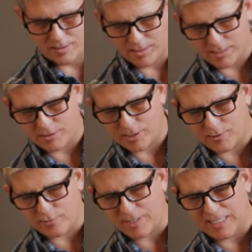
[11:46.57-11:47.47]
So these are
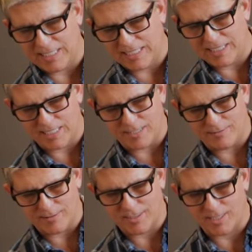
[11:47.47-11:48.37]
just really easy
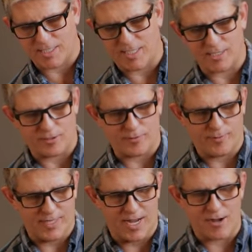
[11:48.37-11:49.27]
to extend all the
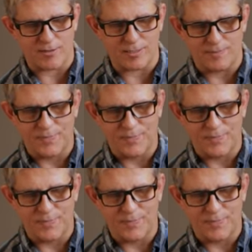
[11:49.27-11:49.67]
way out.